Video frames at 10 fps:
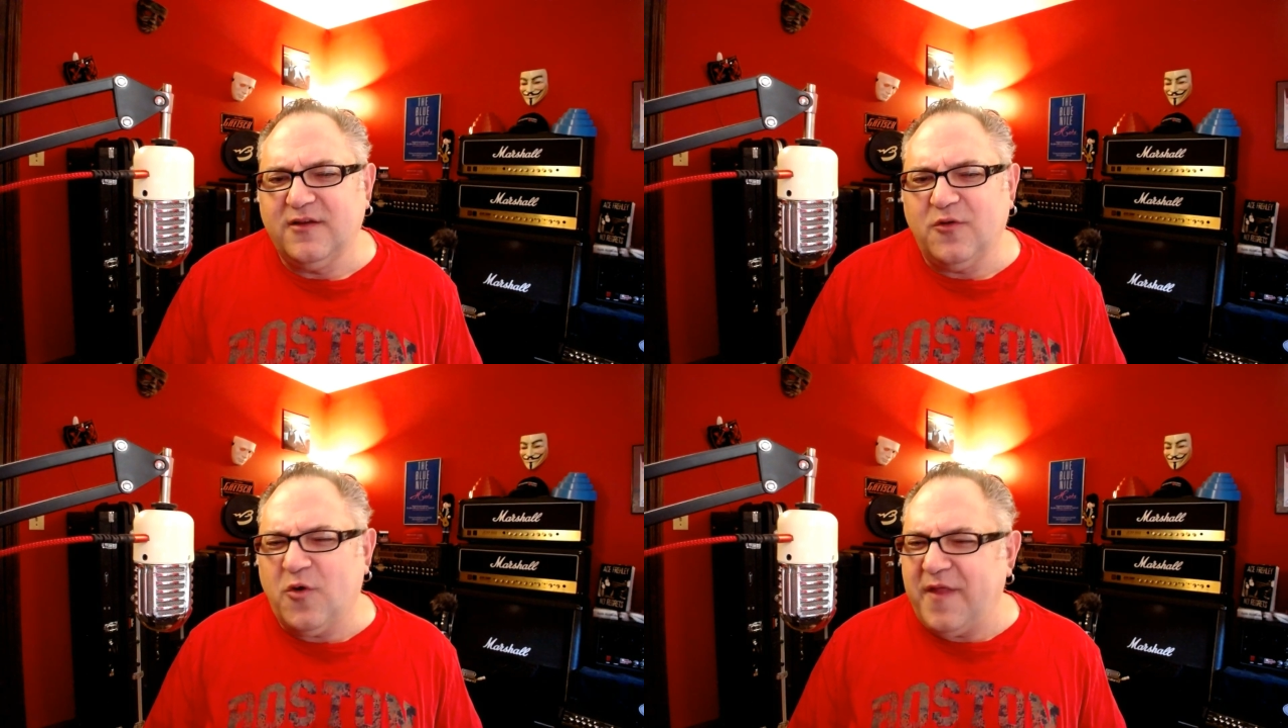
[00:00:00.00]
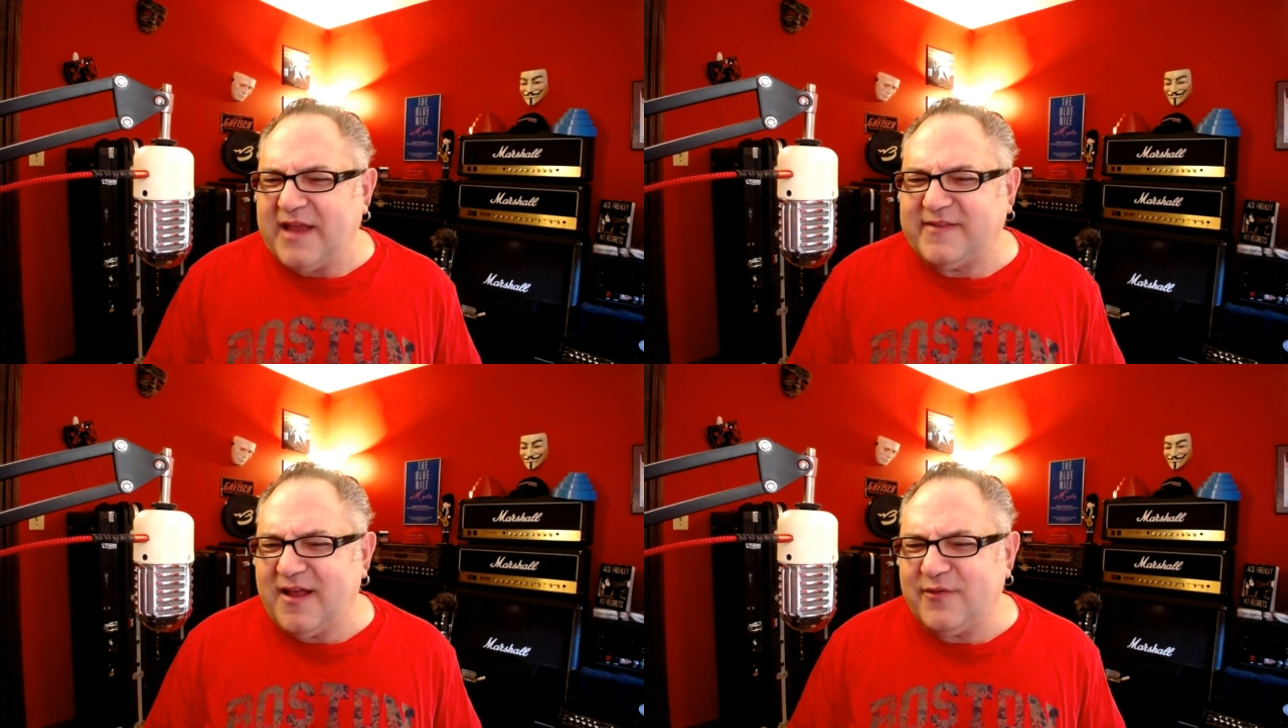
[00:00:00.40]
Or
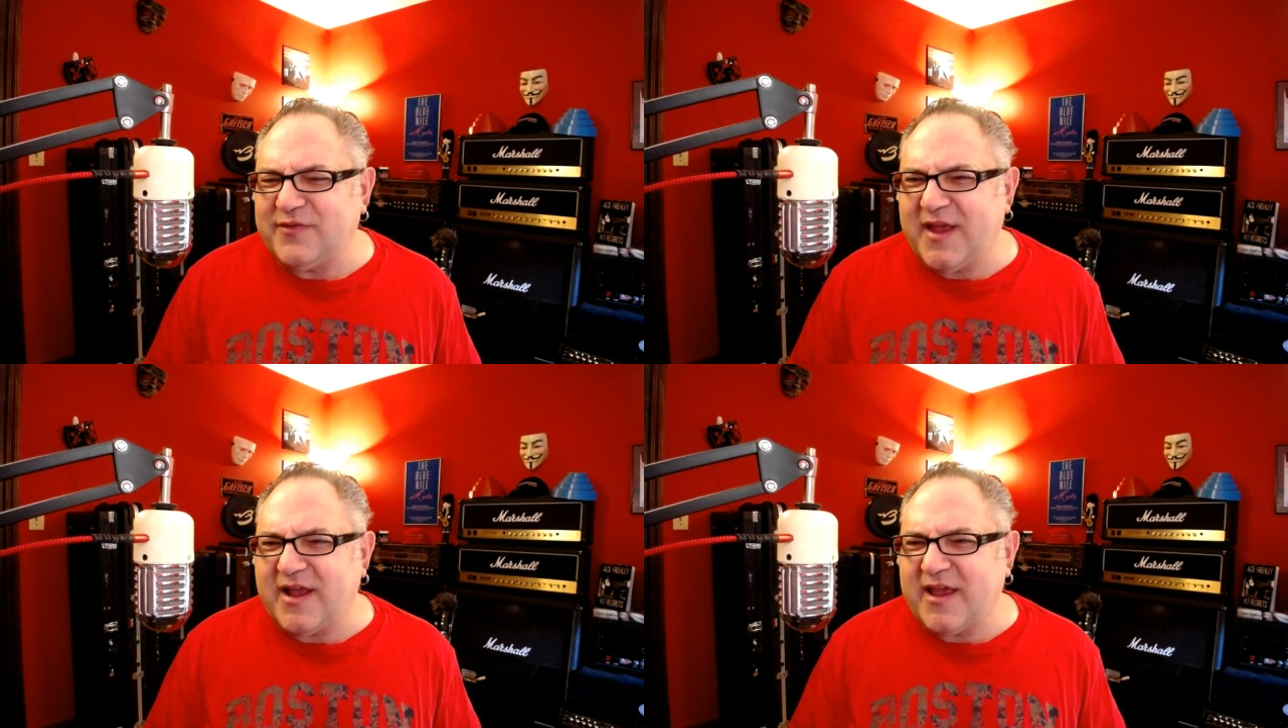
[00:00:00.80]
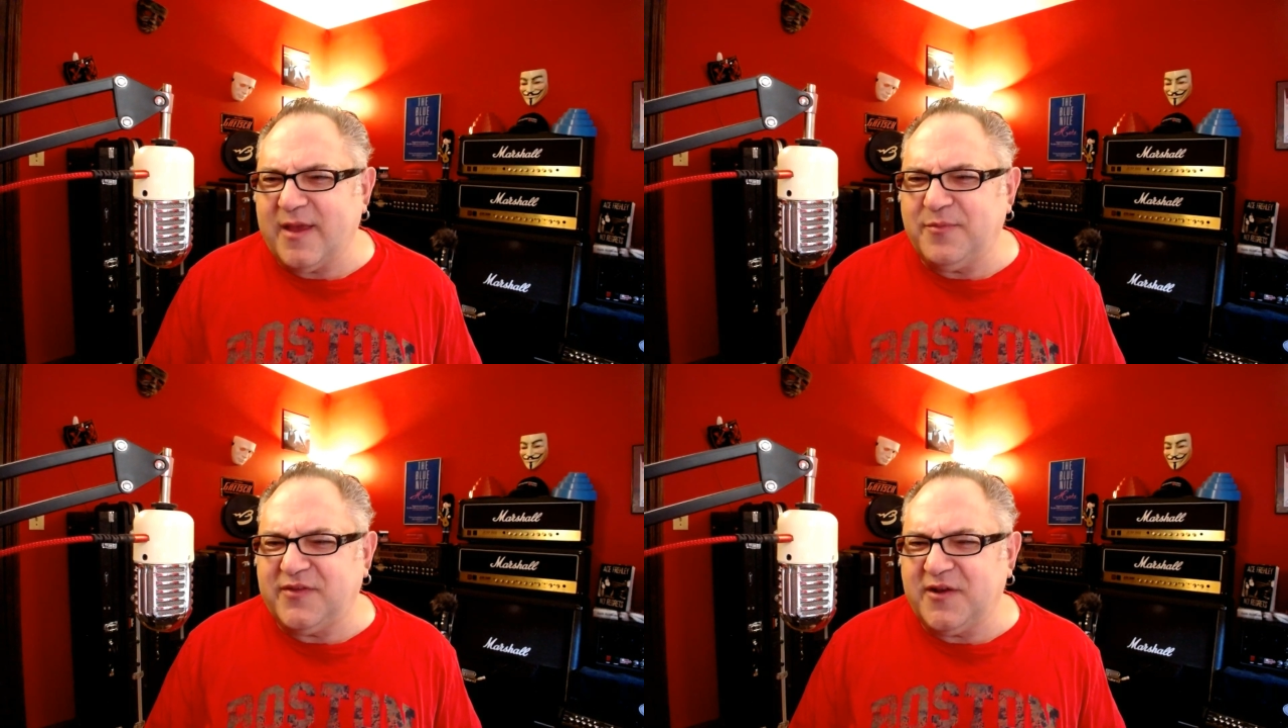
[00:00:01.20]
that sounds like a
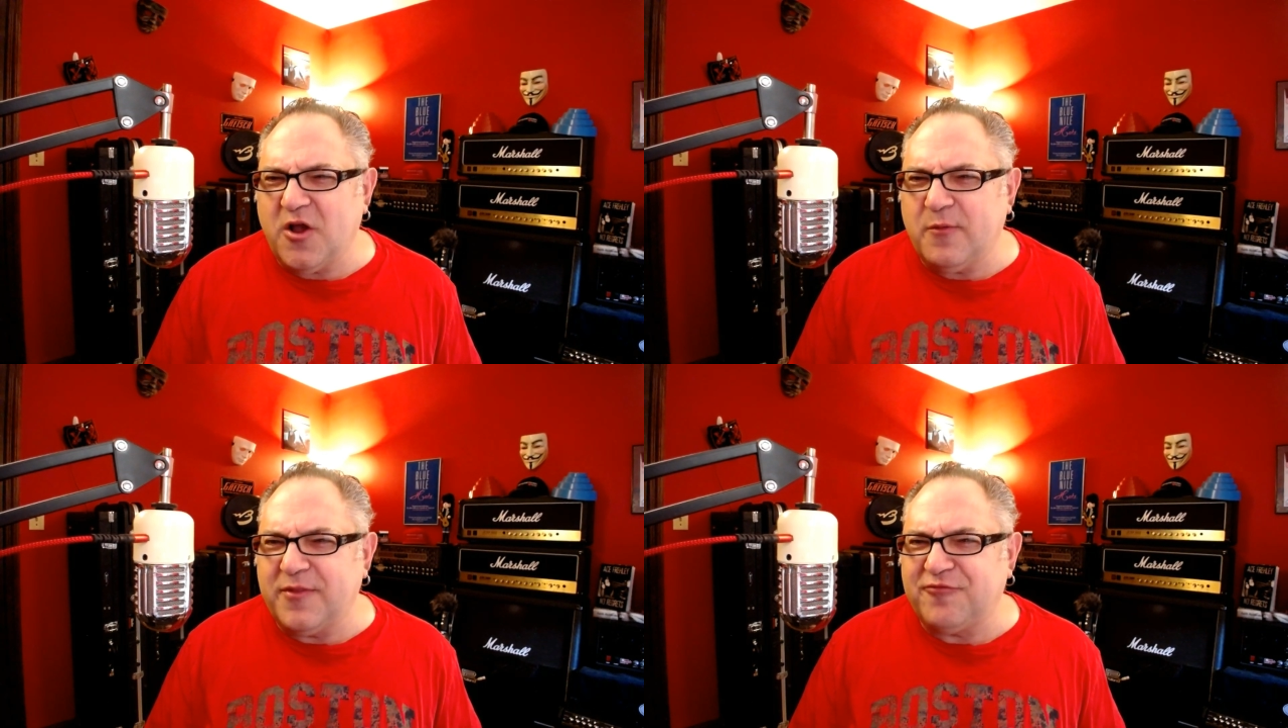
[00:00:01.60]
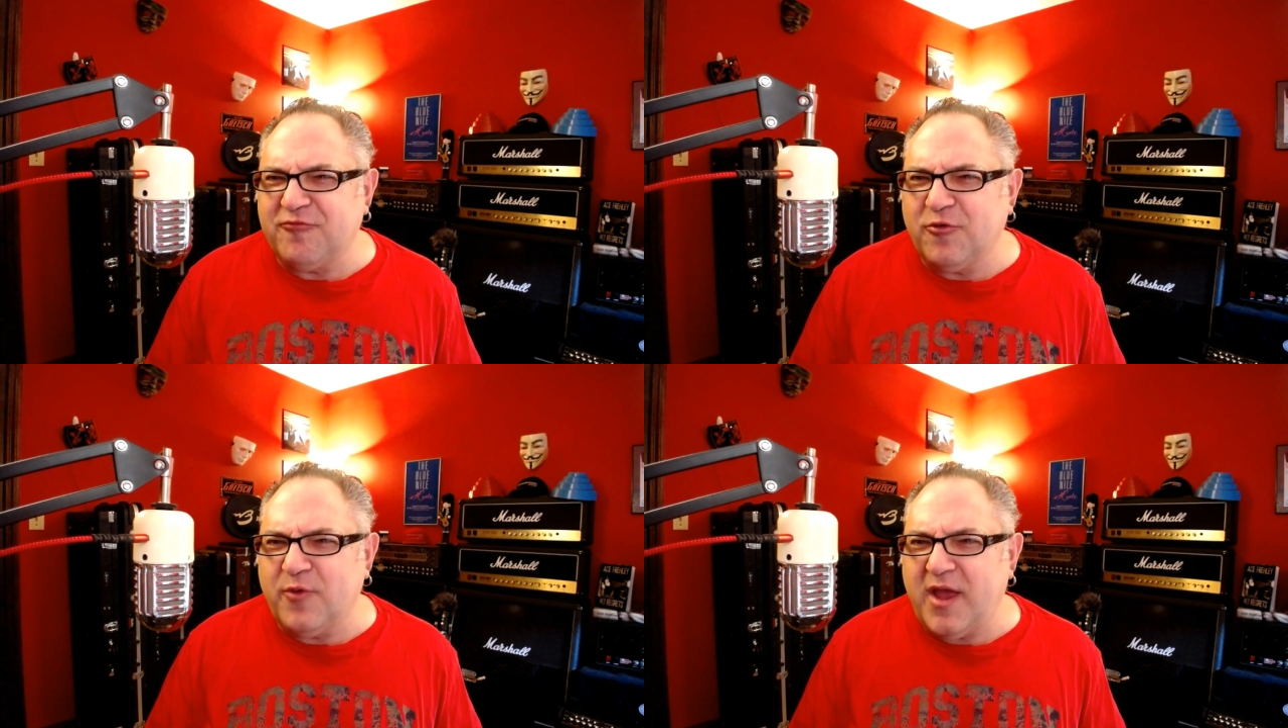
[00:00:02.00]
Gibson going
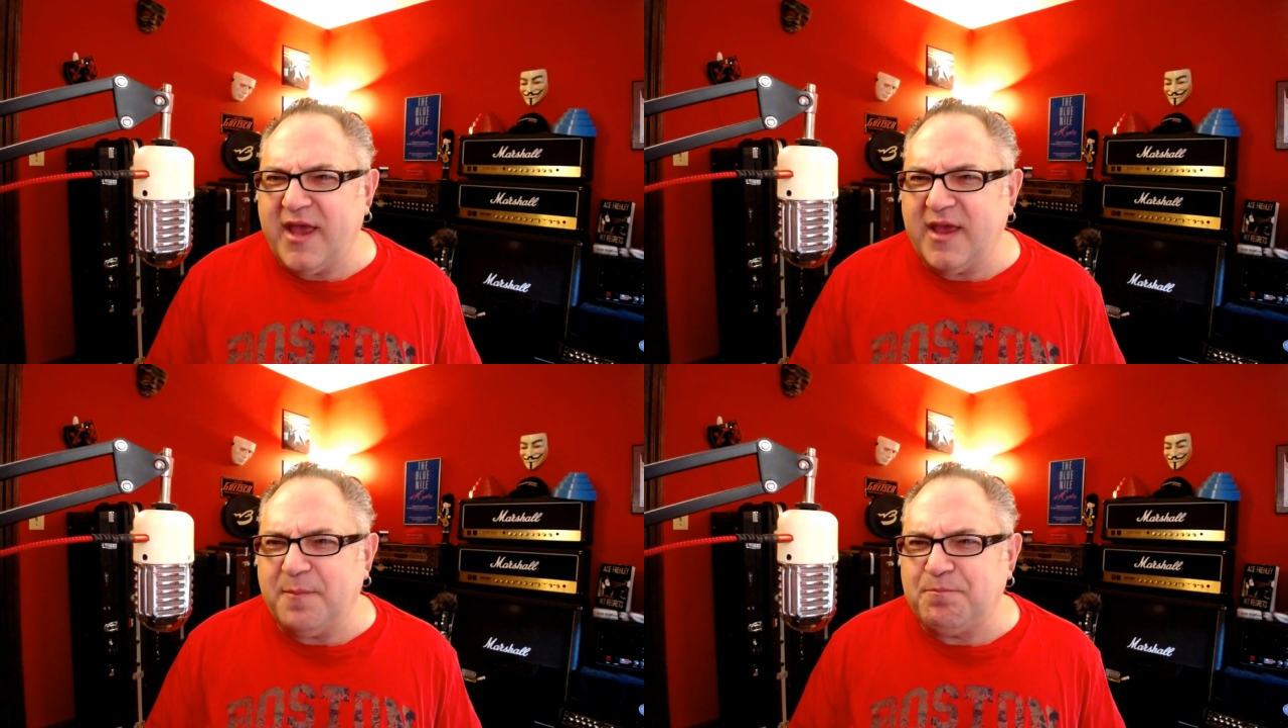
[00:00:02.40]
through a